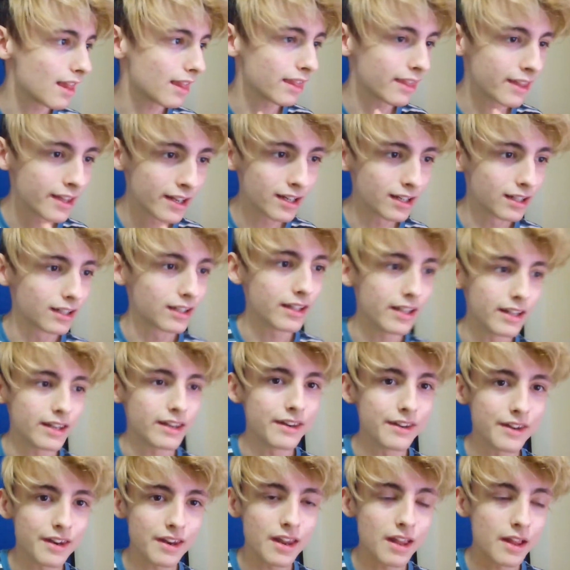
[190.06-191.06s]
Literally,
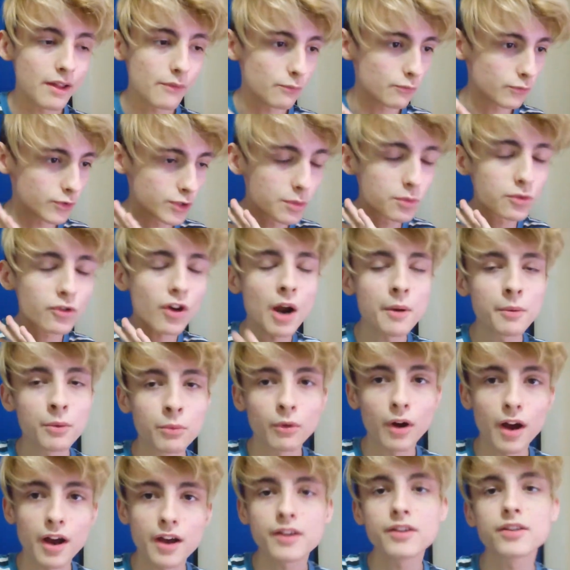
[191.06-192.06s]

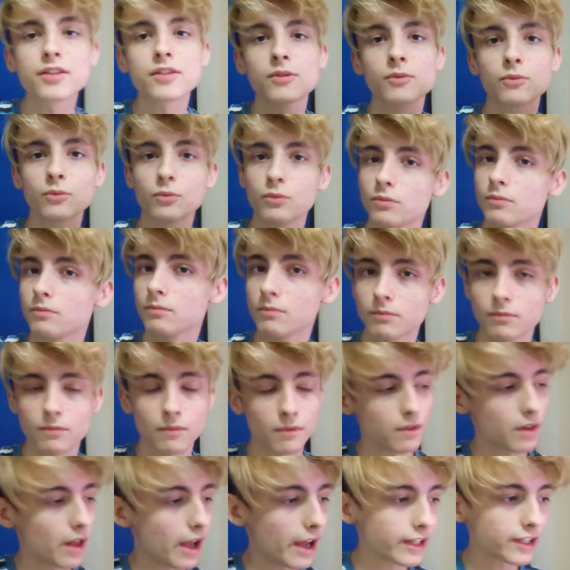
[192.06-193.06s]
subscriber-wise,
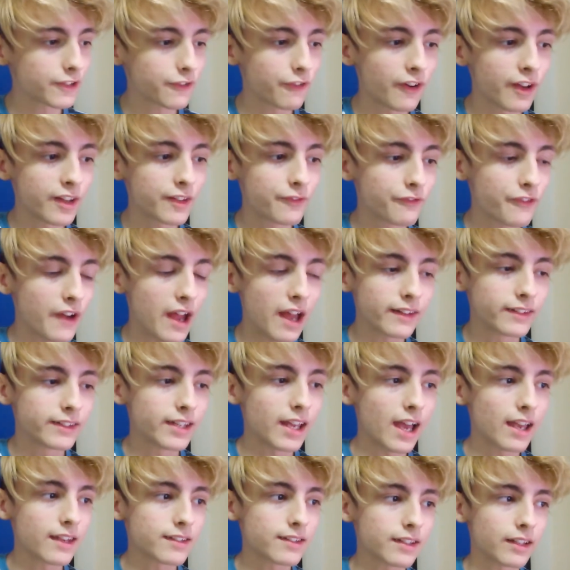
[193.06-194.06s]
that's
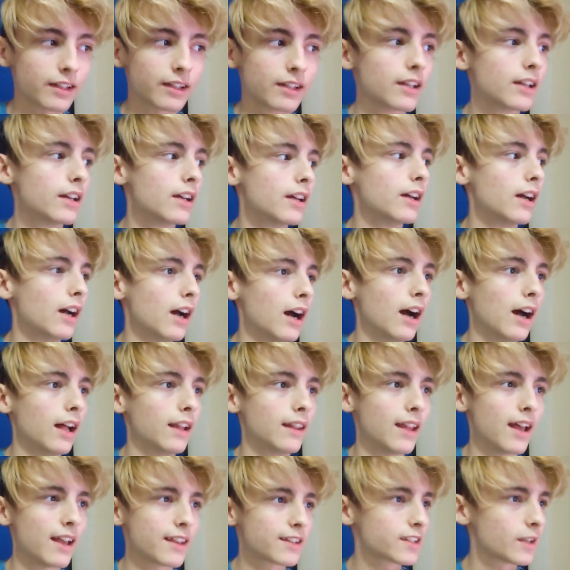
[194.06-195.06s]
fantastic.
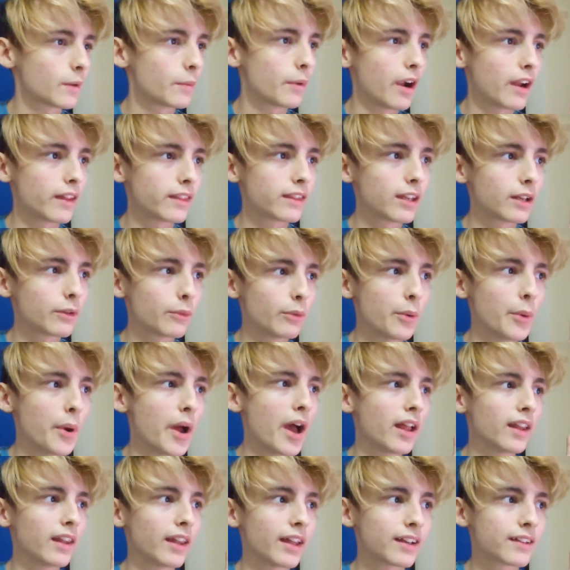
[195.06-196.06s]
Last summer, I think we were
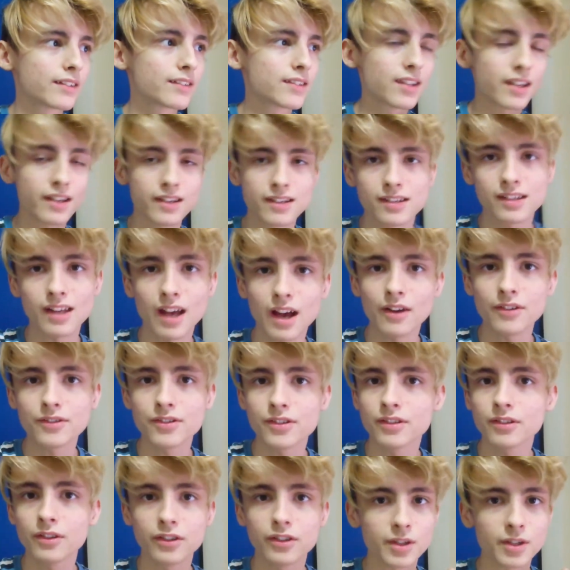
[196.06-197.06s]
at like
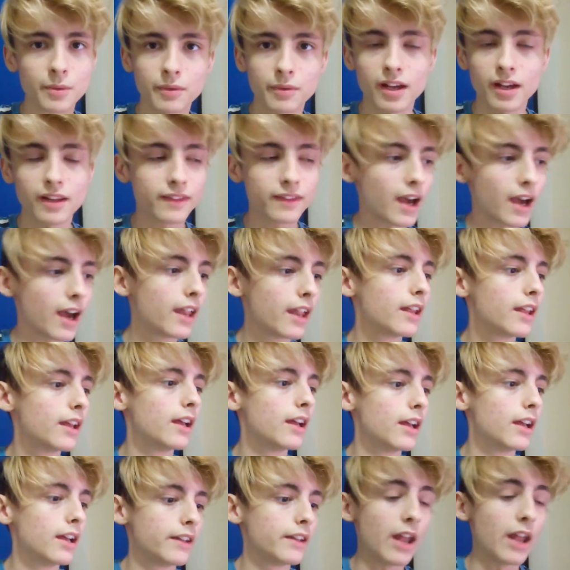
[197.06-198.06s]
6,000 or something like that.
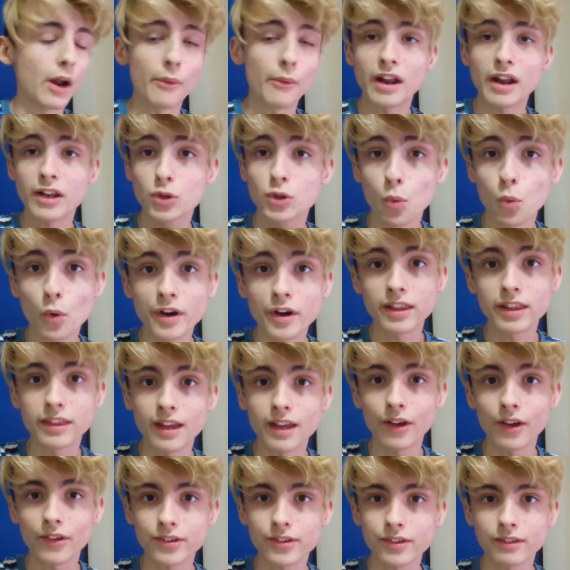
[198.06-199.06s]
Now we're at
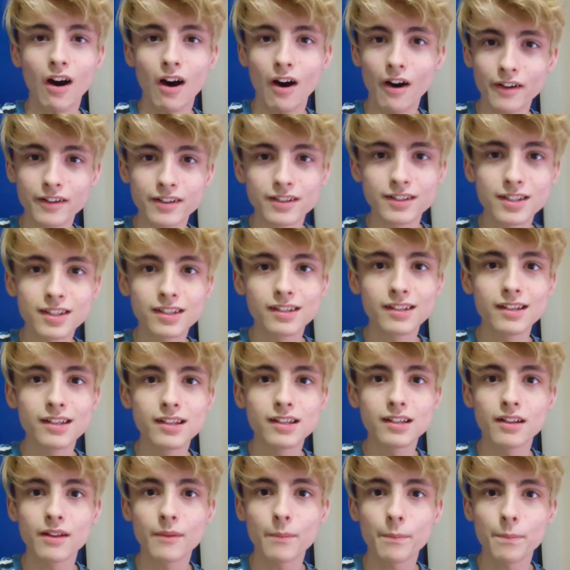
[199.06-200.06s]
20,000.
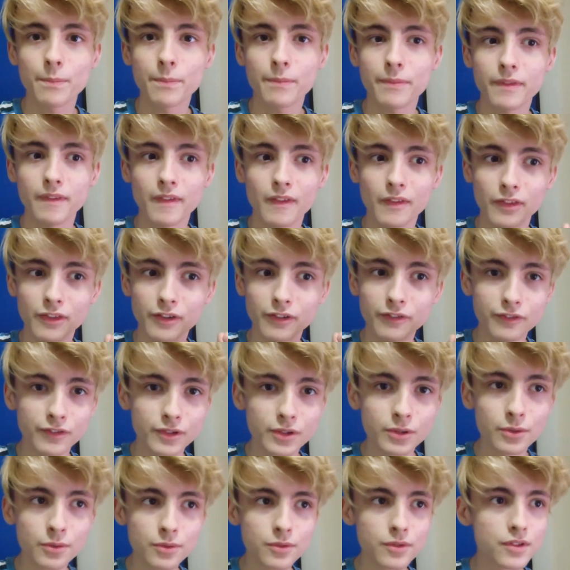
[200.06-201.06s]
Honestly, the
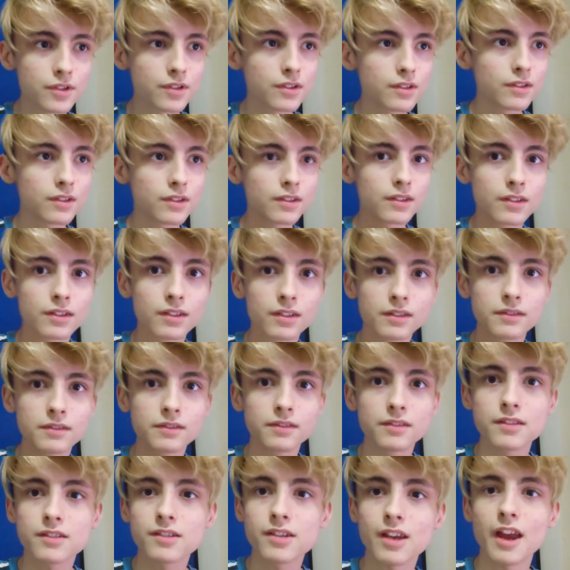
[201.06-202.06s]
views,
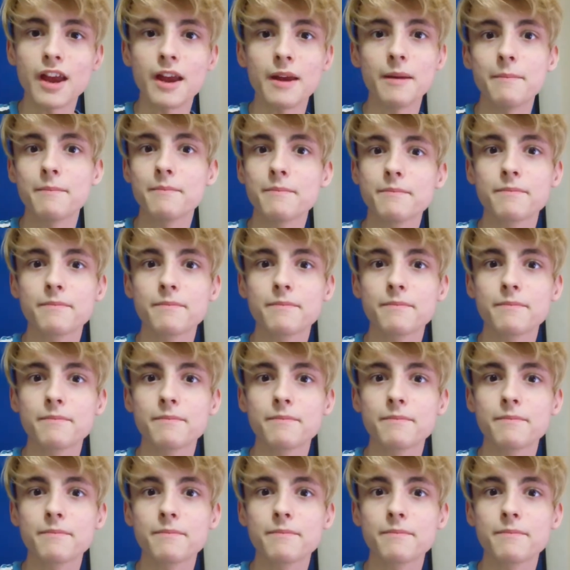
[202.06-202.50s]
same.